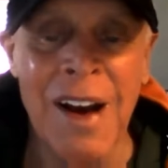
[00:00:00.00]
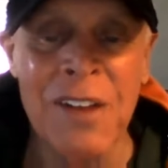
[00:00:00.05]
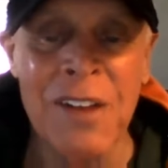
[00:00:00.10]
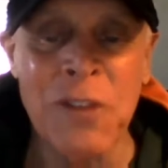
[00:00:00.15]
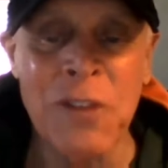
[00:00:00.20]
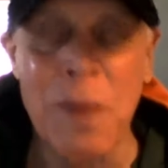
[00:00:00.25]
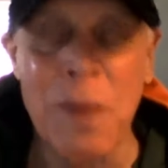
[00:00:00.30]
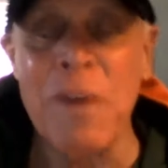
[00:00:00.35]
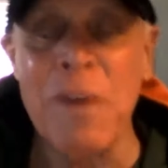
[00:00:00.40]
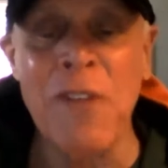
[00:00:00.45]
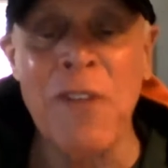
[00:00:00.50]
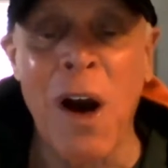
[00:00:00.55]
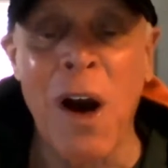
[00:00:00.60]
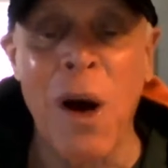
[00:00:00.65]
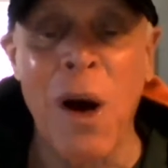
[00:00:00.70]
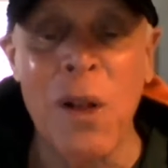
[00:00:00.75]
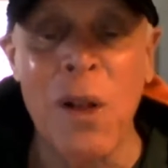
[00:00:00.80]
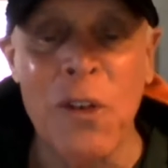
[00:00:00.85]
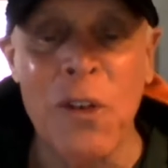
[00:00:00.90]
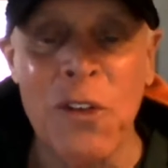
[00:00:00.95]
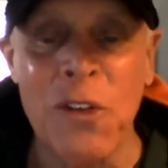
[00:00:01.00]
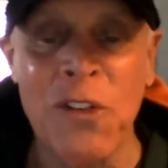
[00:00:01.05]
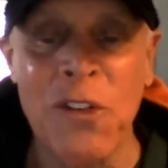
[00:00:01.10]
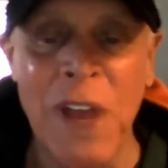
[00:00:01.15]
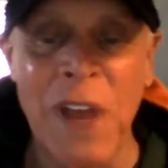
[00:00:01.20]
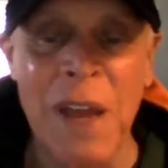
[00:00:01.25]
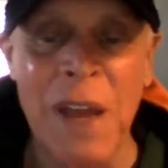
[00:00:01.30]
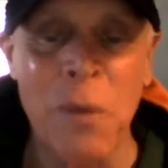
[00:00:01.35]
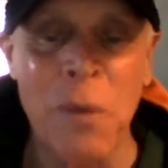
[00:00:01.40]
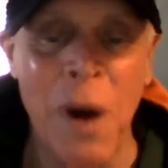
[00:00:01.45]
some of y'all are
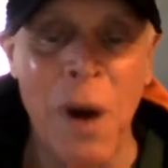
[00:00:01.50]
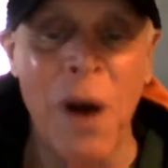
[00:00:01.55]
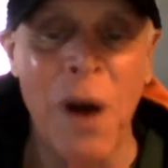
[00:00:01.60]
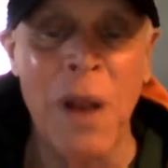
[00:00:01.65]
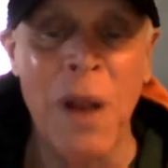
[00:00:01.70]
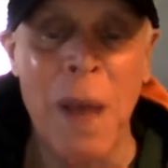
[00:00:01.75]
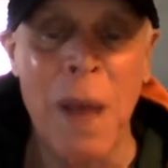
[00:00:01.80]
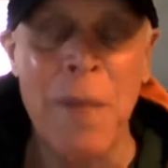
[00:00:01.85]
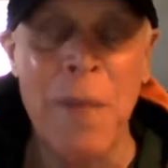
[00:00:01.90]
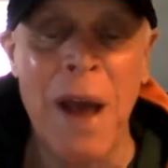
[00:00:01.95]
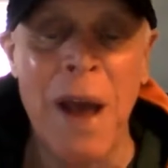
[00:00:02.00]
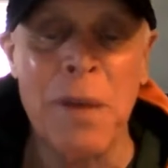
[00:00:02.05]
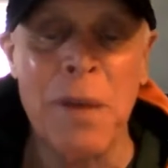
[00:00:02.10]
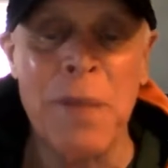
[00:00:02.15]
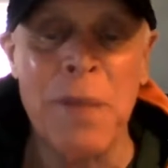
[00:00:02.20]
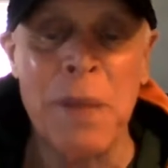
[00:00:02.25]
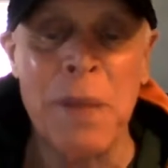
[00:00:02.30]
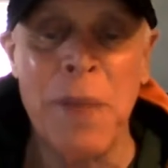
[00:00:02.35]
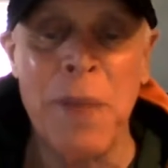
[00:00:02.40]
saying, "Well, I'm not a big